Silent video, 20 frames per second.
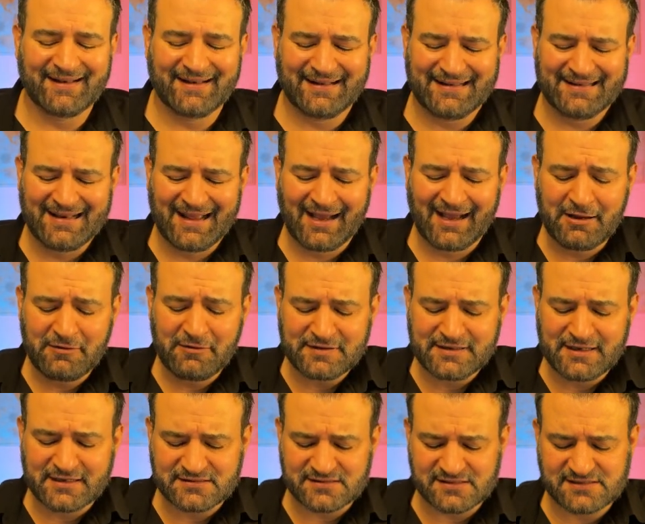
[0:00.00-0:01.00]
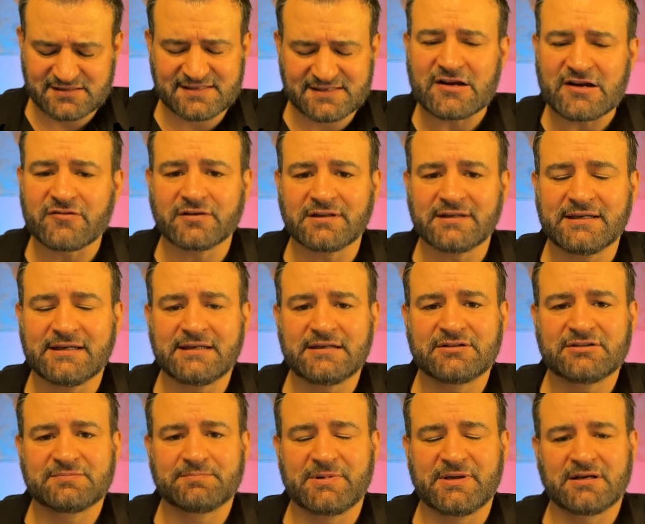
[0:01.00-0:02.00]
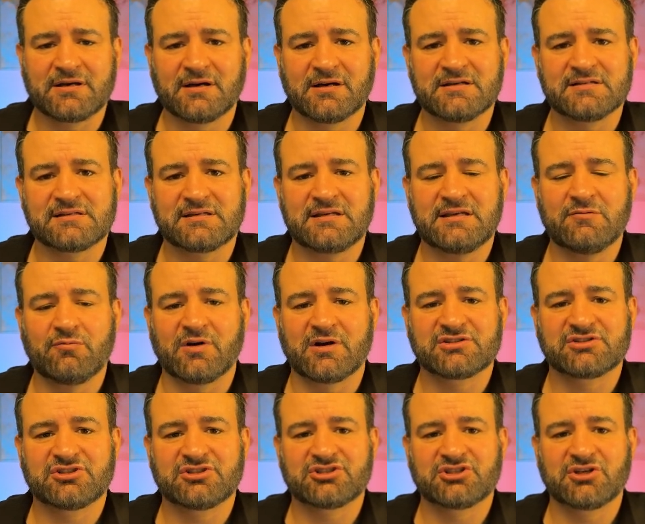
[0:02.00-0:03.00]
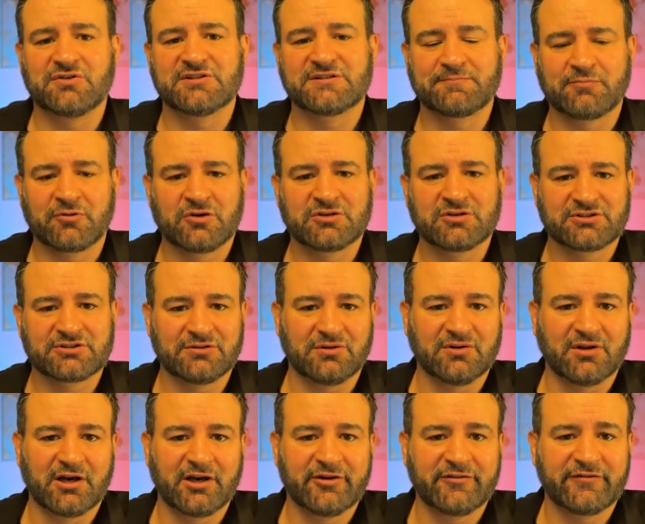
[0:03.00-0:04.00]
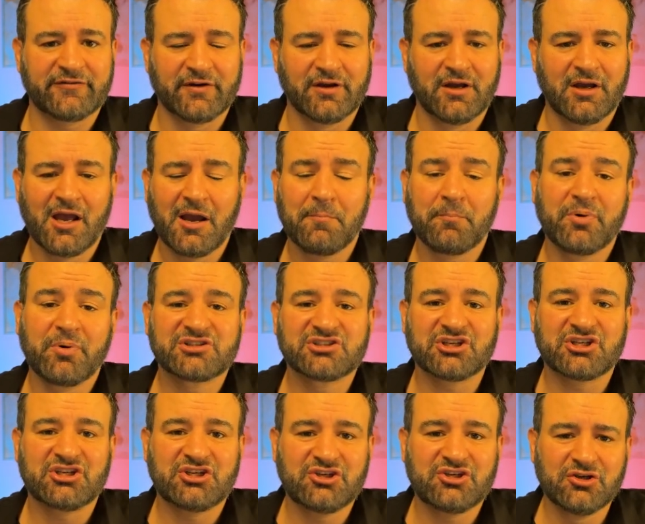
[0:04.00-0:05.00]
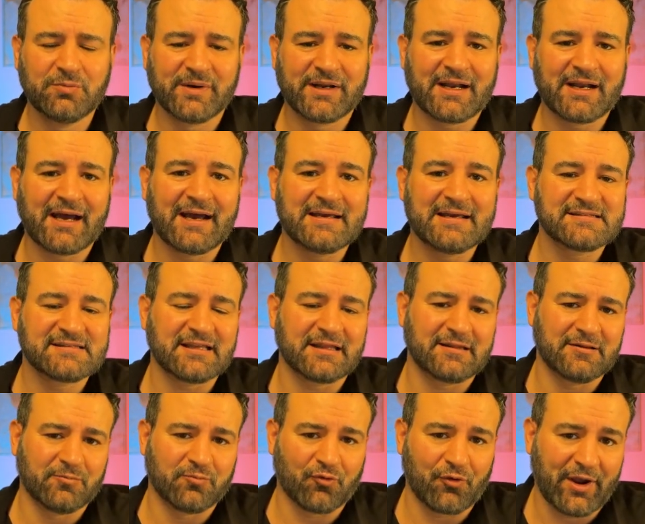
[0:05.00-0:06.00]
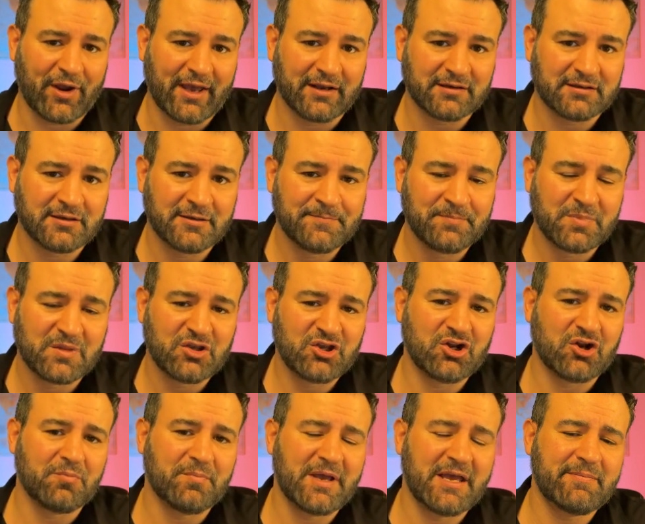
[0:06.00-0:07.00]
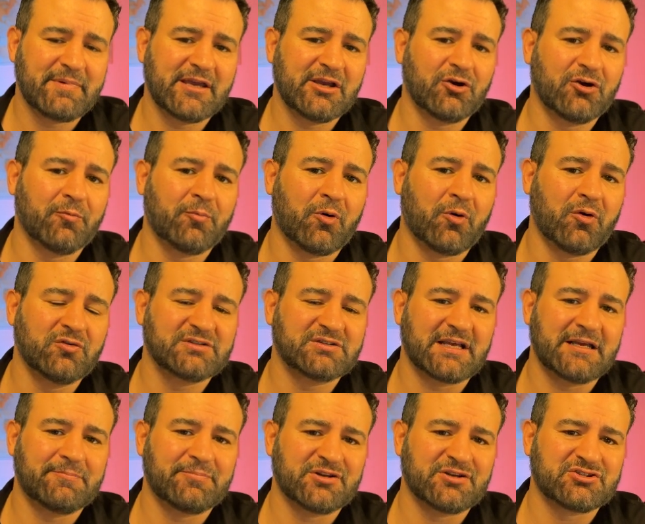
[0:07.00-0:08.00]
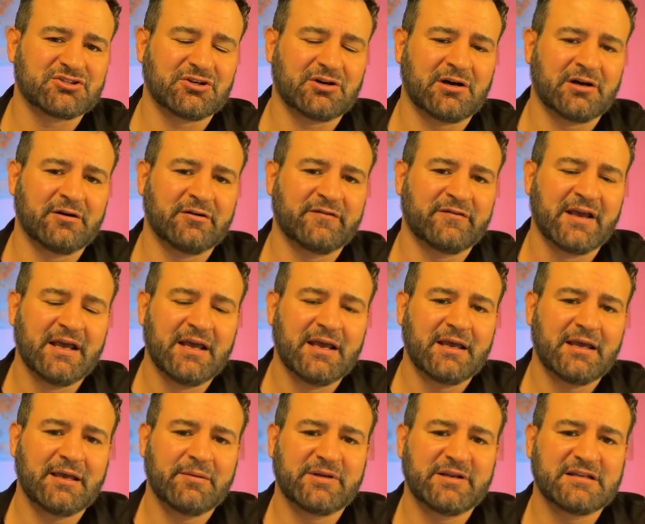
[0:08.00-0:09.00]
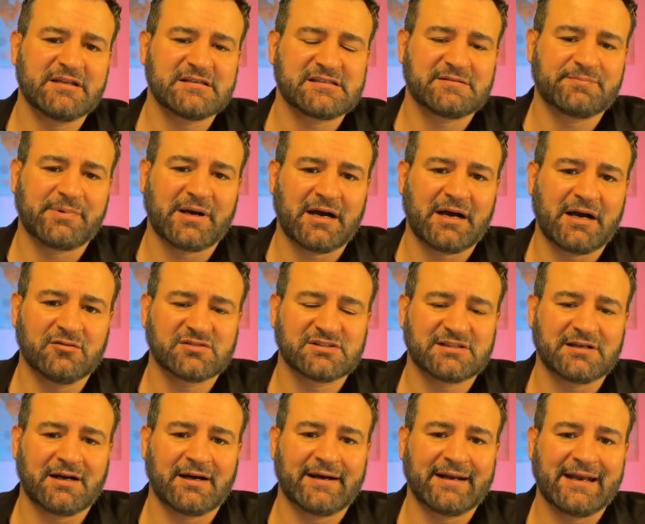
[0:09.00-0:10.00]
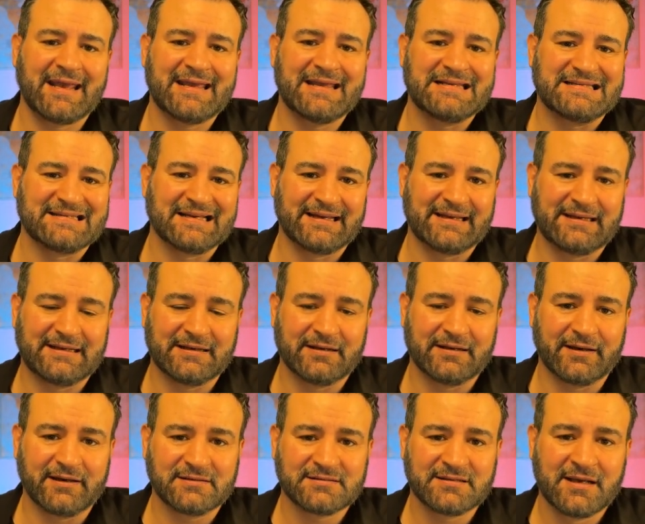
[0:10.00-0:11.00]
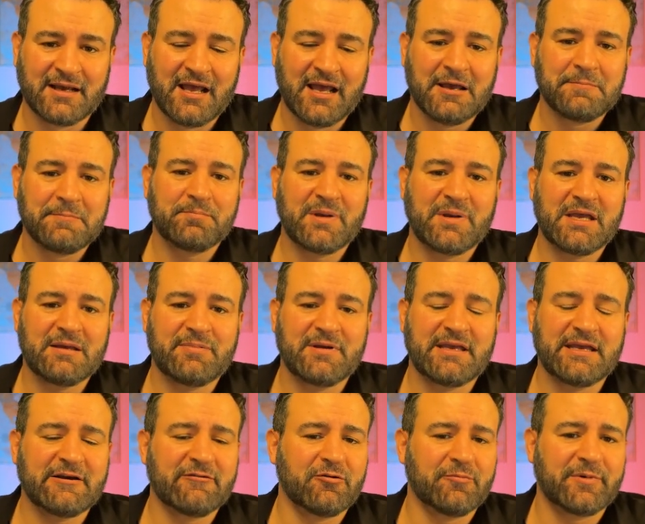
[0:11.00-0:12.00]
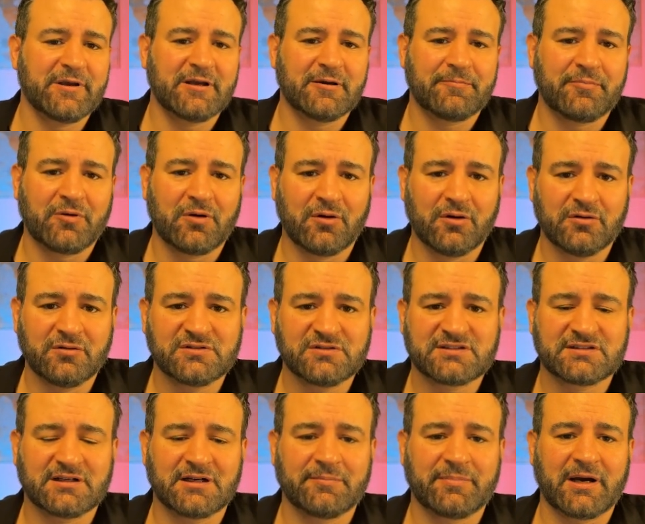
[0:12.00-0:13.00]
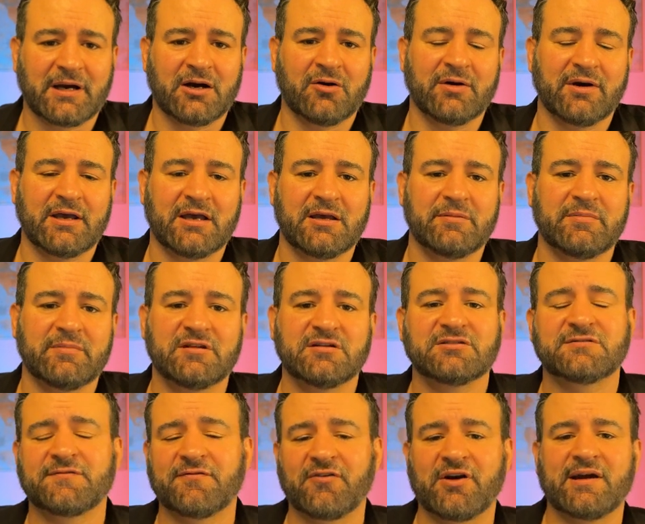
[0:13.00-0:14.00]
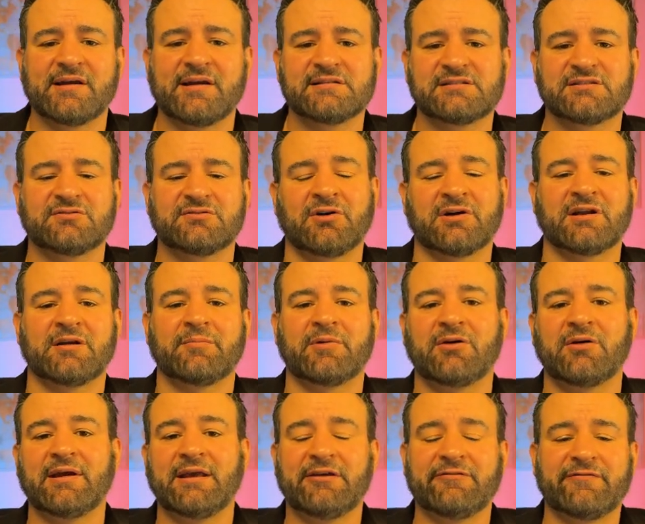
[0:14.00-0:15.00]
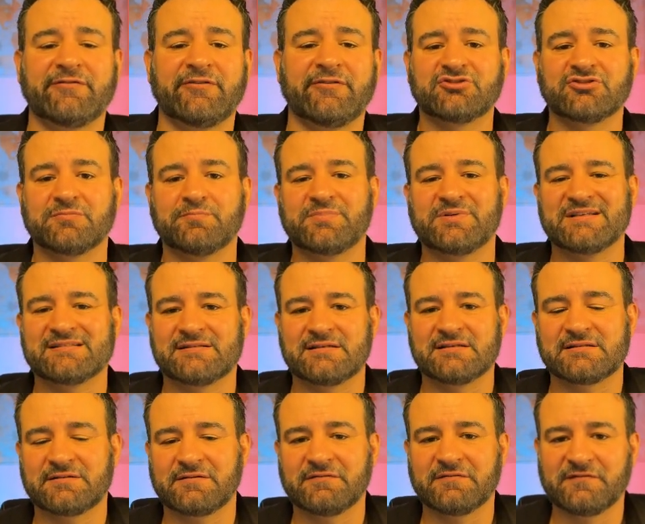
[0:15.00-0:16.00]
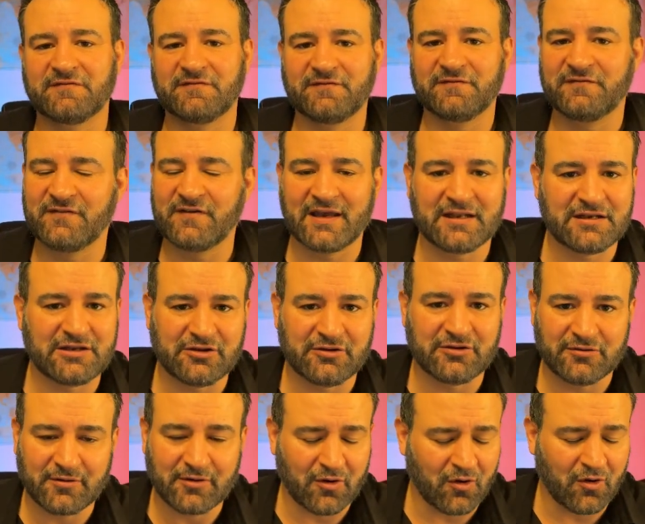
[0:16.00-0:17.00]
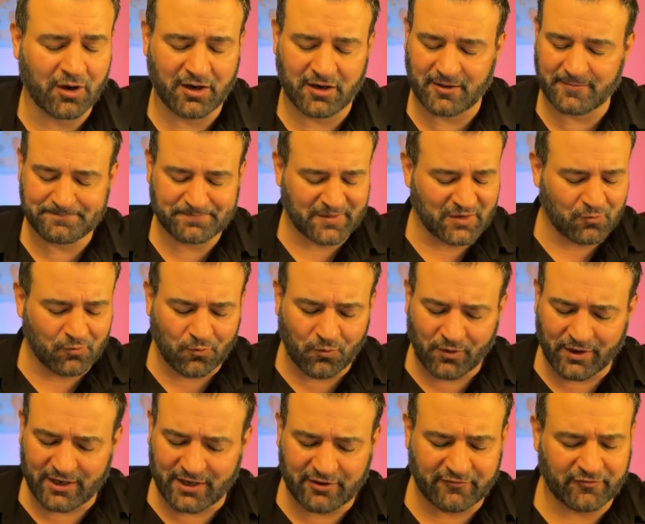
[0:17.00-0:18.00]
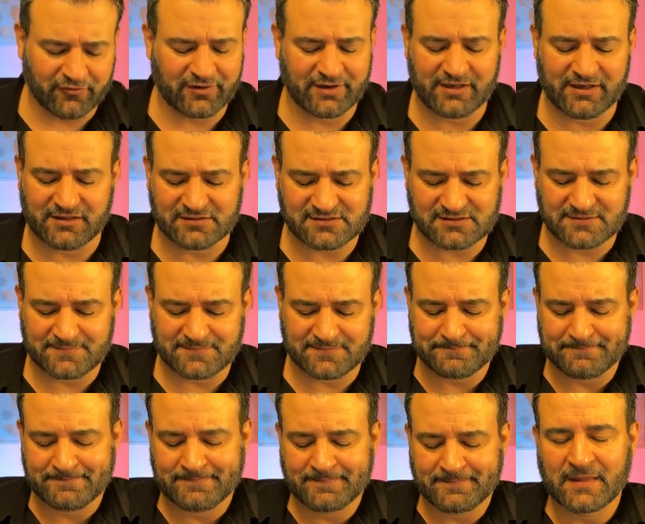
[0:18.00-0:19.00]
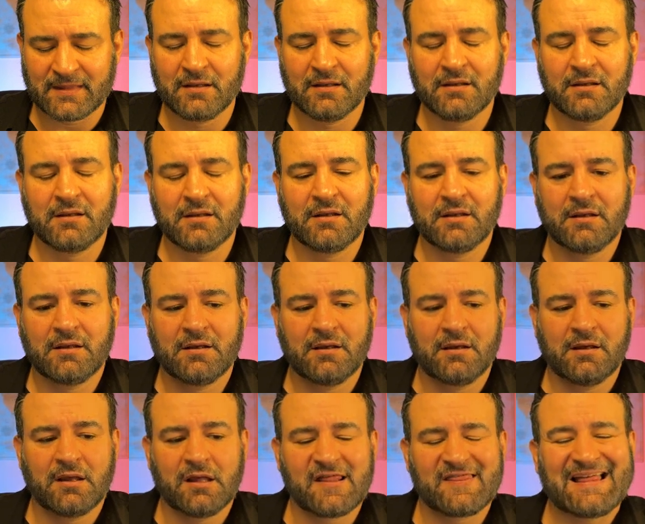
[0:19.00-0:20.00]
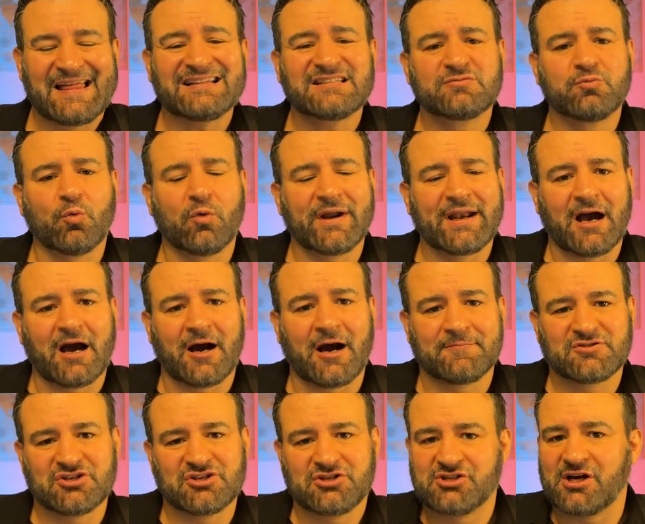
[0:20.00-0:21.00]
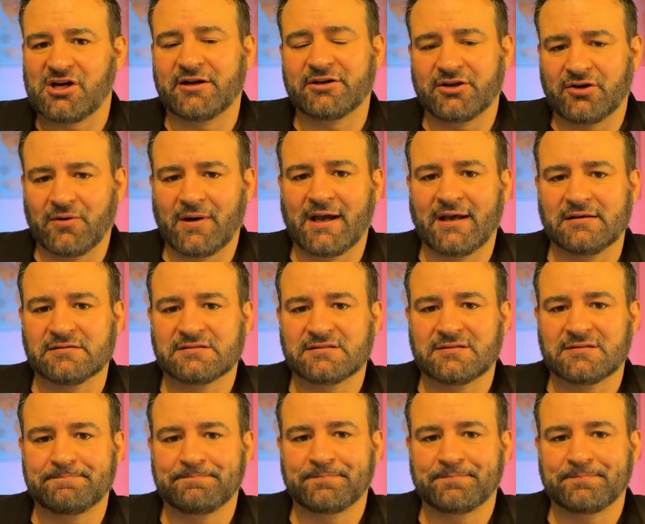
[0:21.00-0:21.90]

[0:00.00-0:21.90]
Not necessarily because he wants to show his personal life, but to humanize the brand. Maybe he'll post a picture of him and his spouse on a date night. Maybe it will be a post about him and his friends talking about a future business venue or whatever it is. That's one option John Doe has.